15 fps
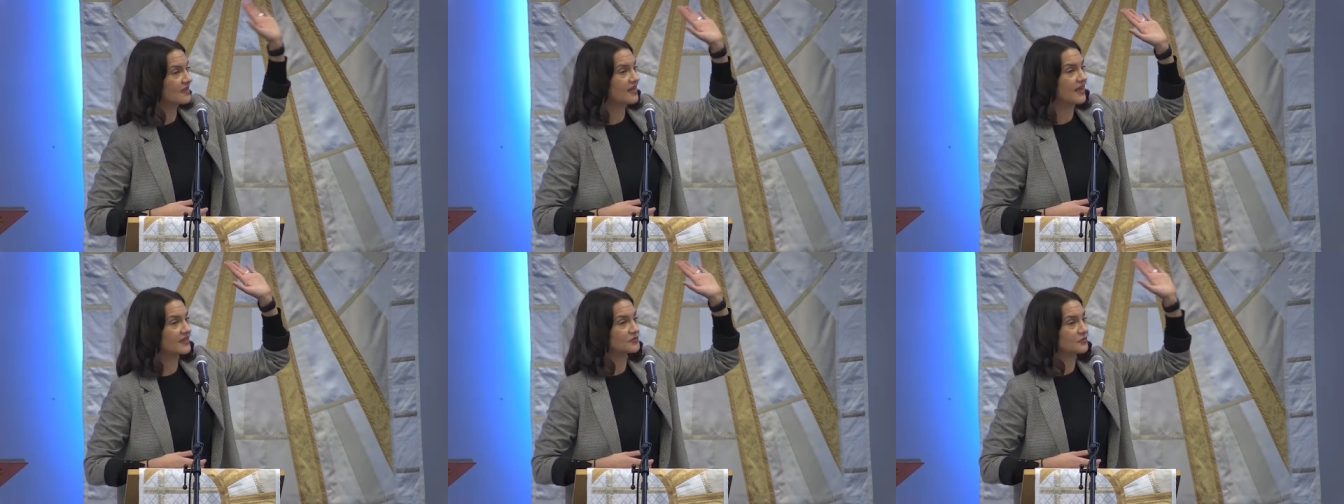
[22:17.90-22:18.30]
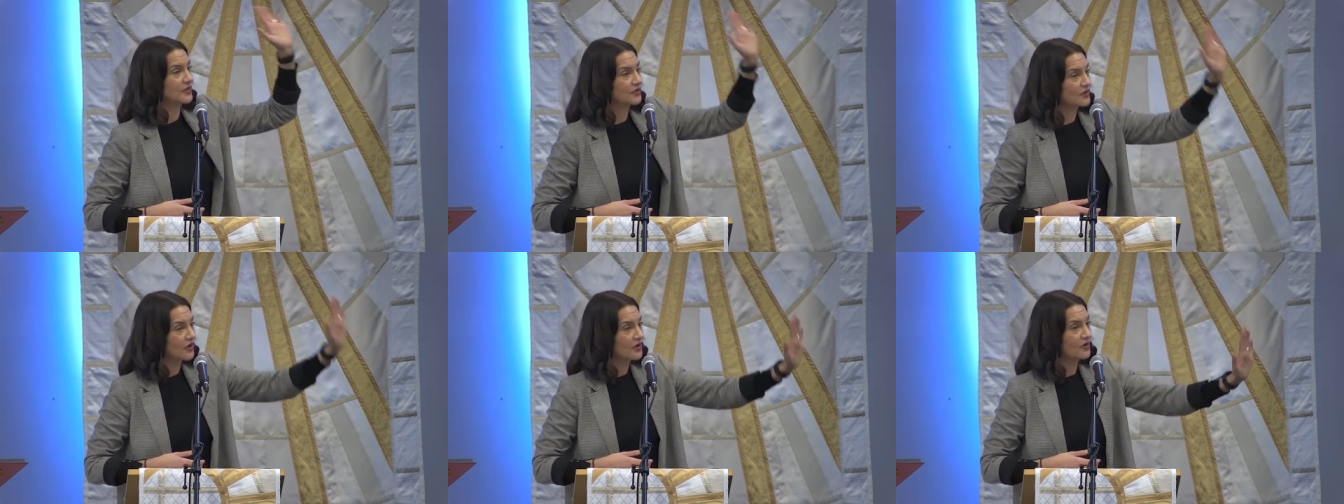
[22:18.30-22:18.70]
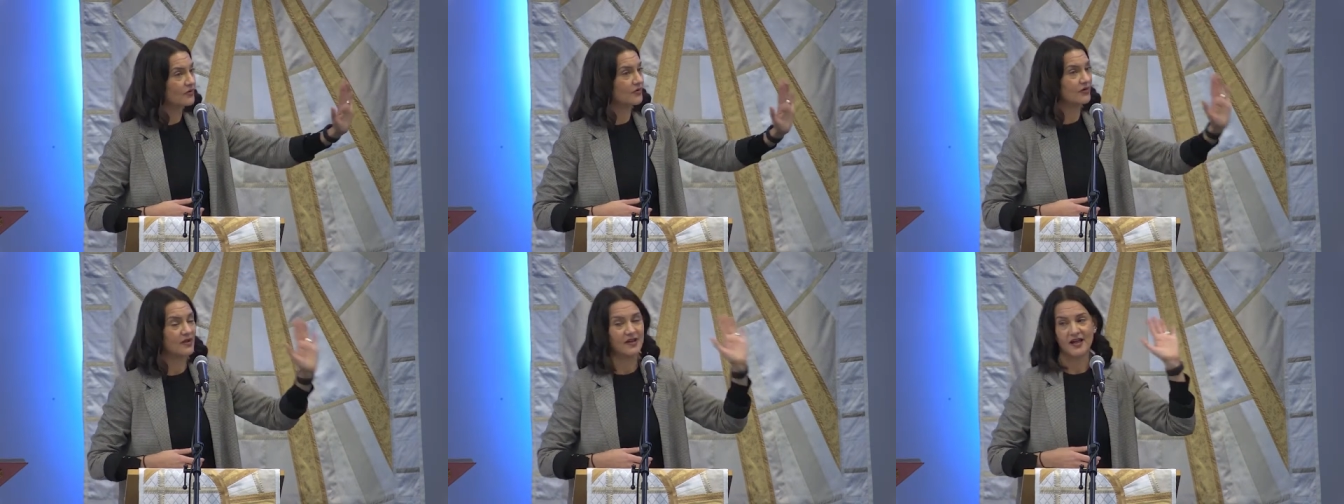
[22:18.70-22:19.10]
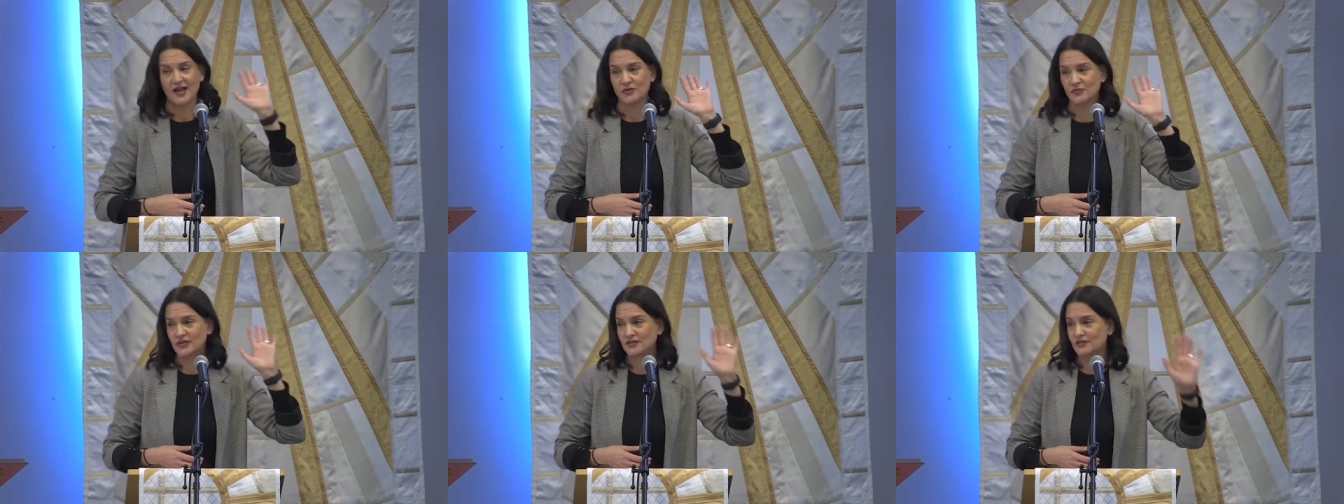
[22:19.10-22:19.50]
as we go
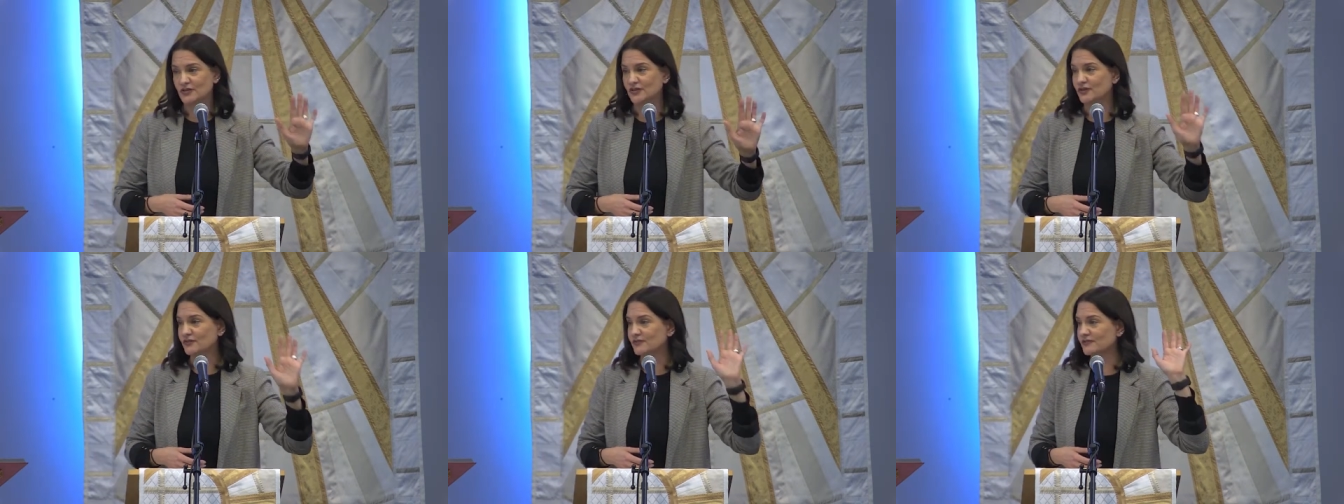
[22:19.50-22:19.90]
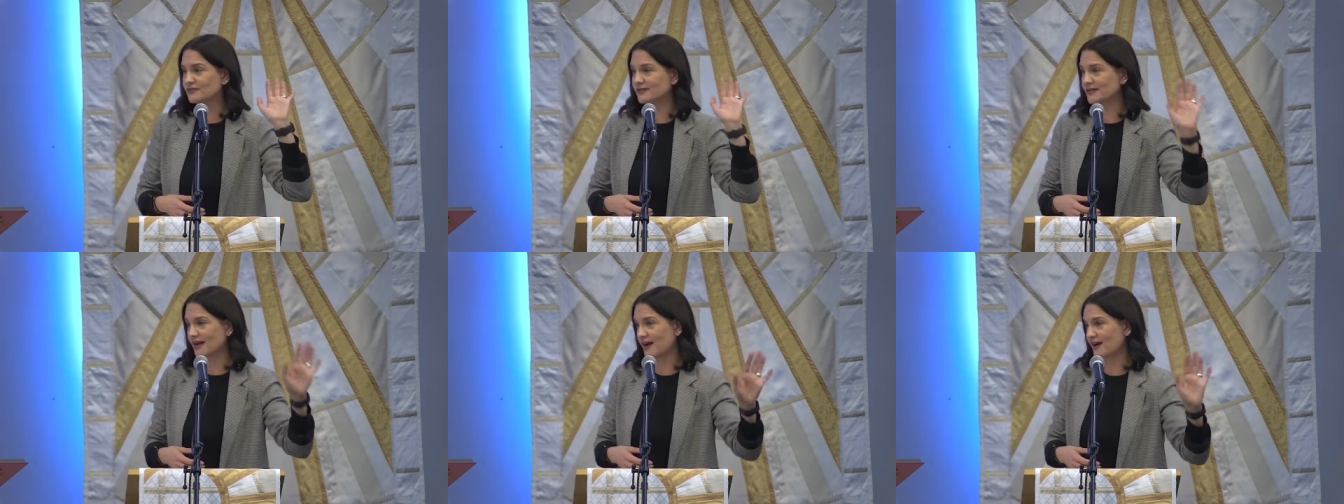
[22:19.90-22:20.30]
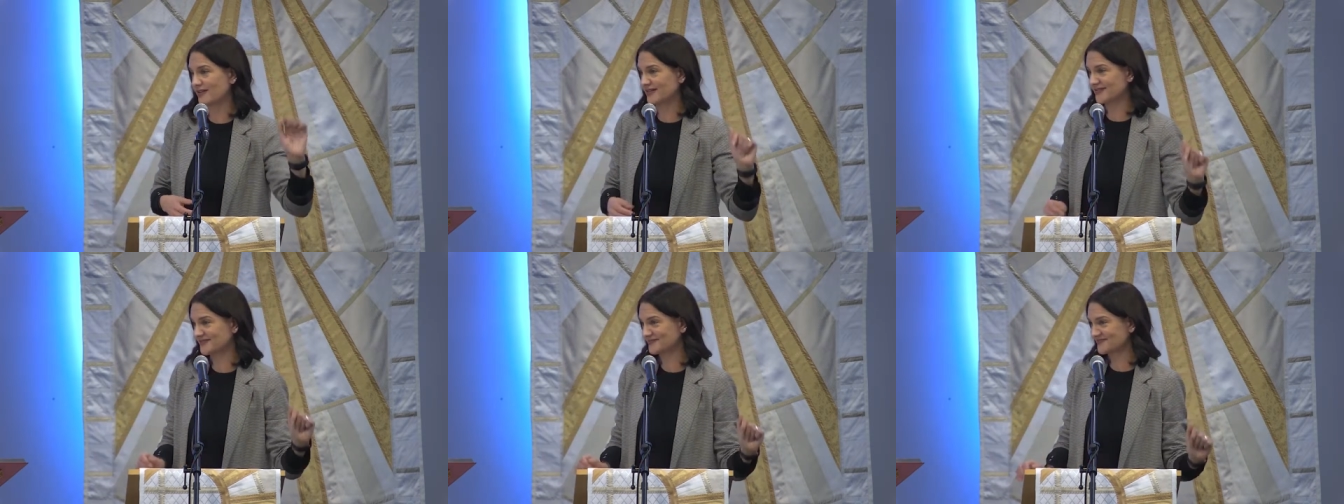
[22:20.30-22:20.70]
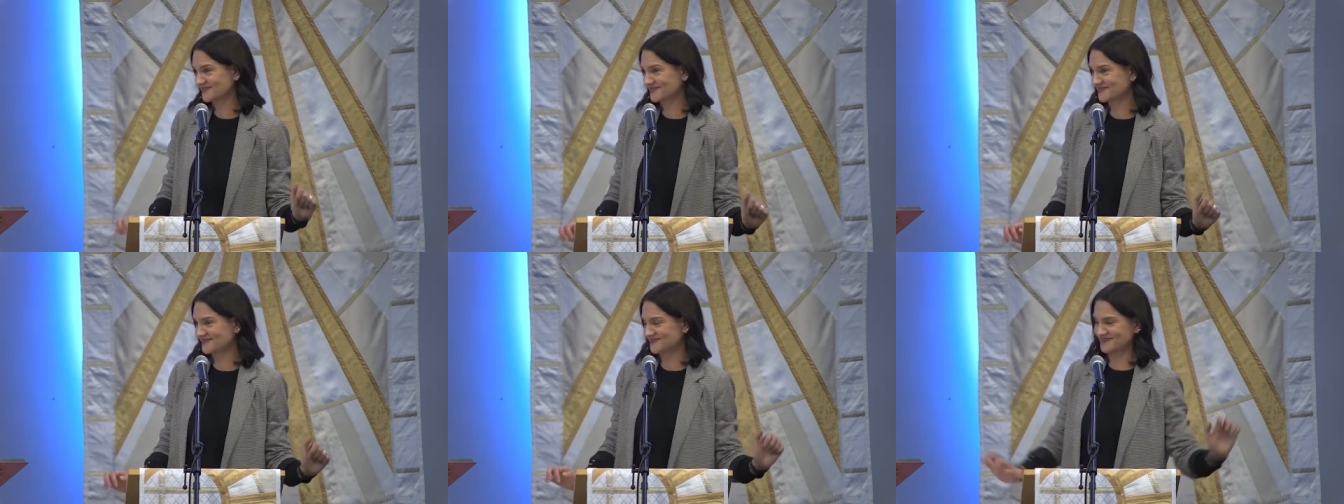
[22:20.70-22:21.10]
and we serve
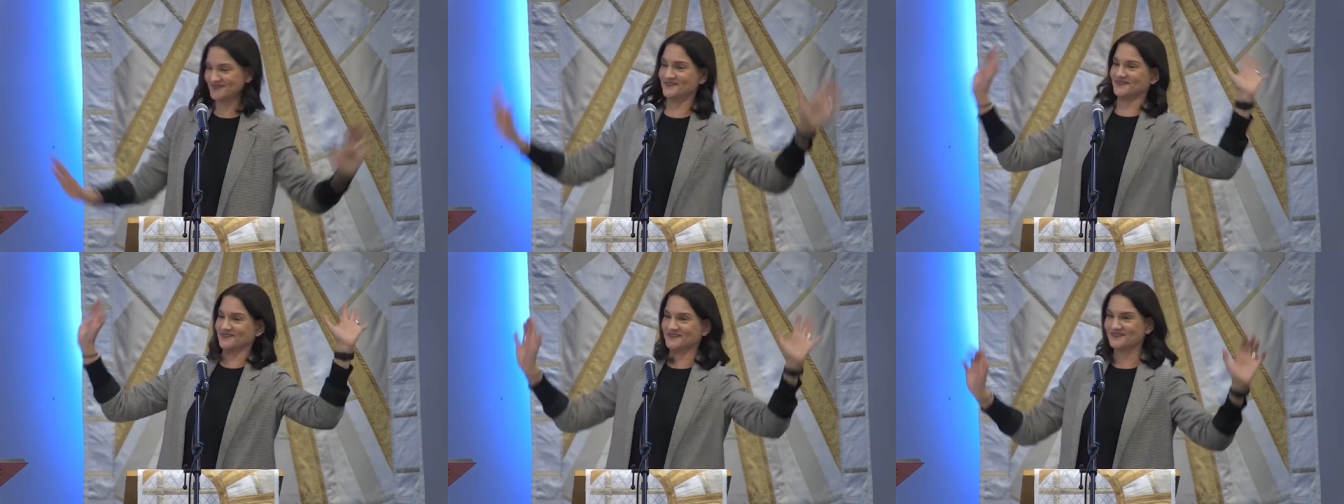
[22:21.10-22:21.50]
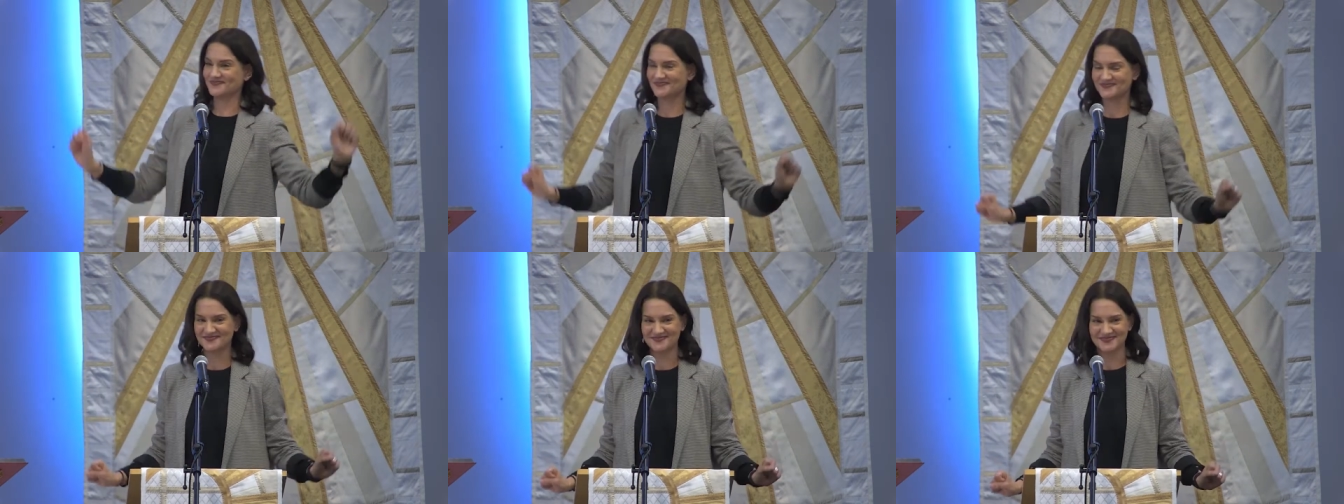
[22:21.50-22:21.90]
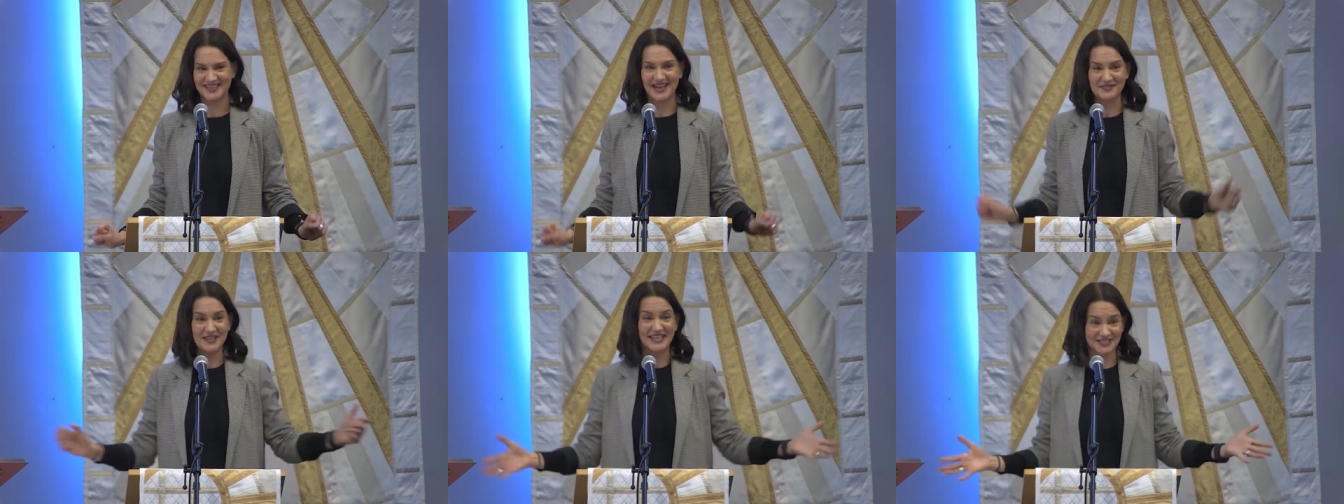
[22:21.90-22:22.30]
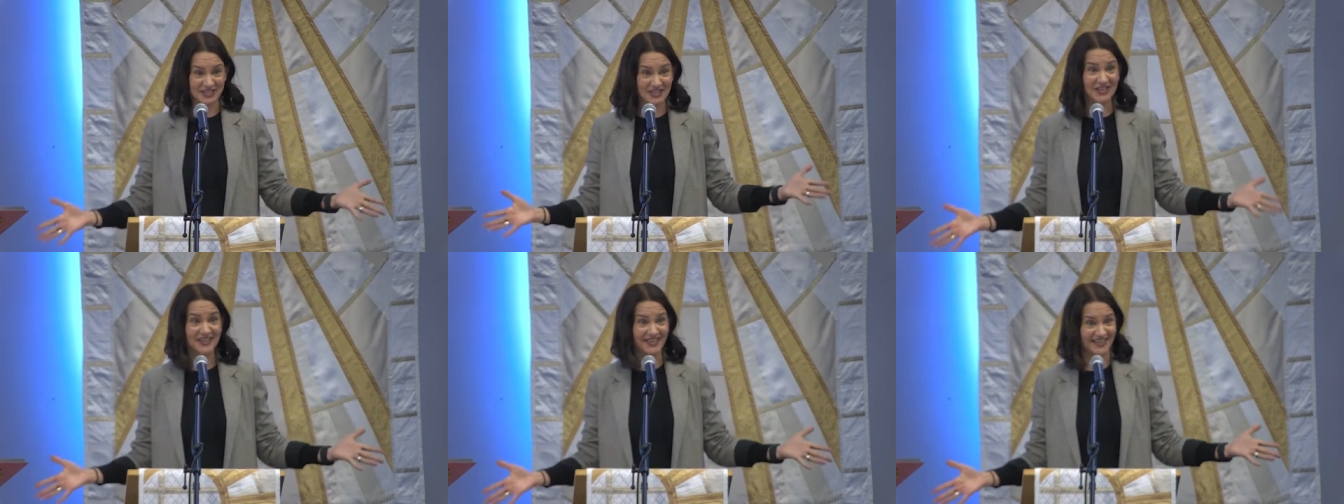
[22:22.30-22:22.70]
God. Hmm. I mean, that's
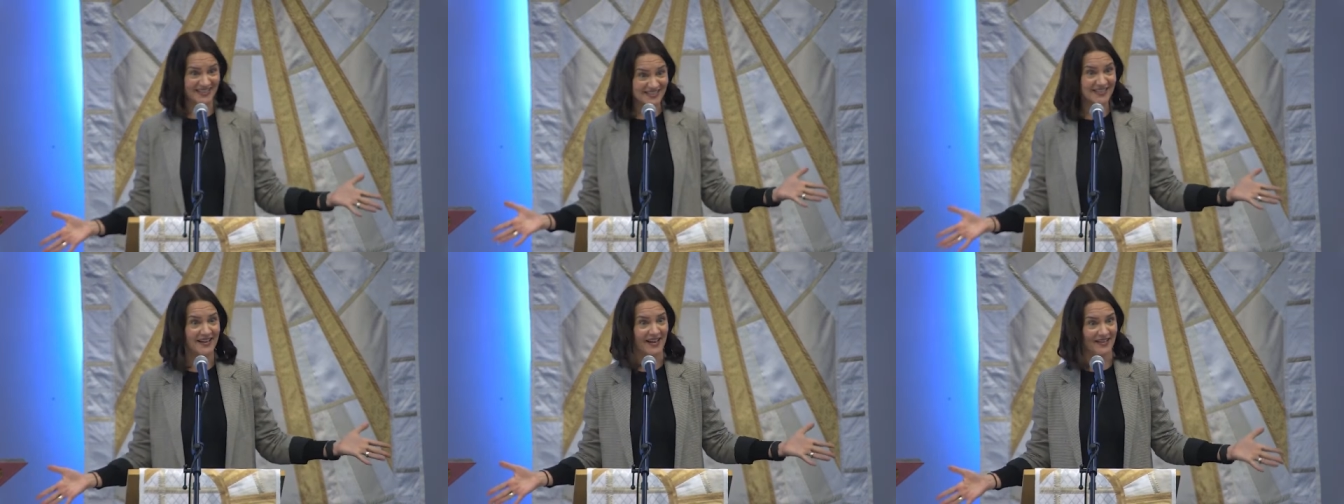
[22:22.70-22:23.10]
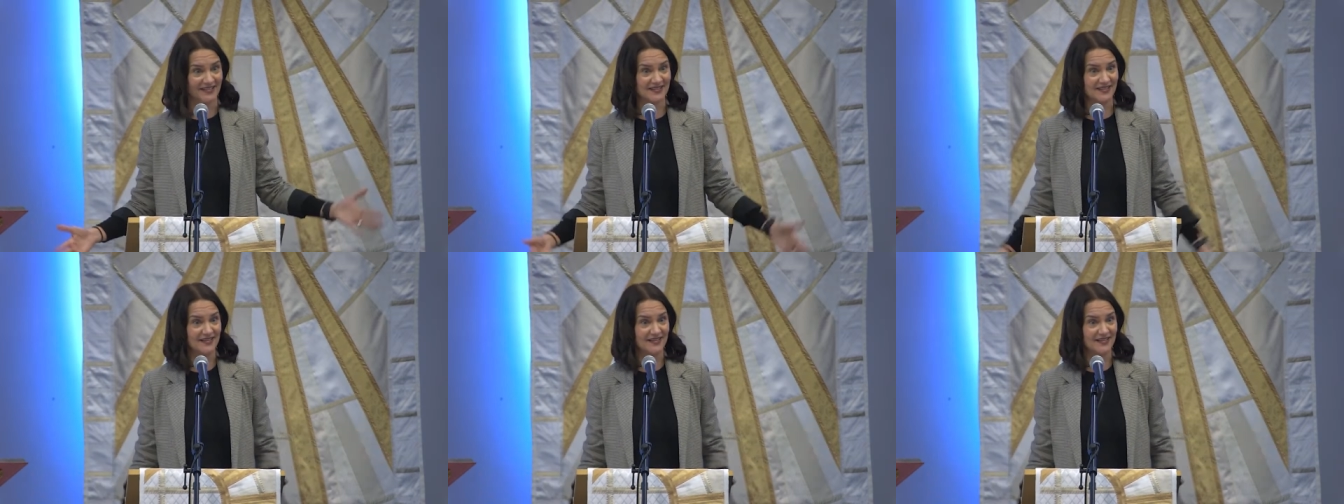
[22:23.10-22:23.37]
good, isn't it?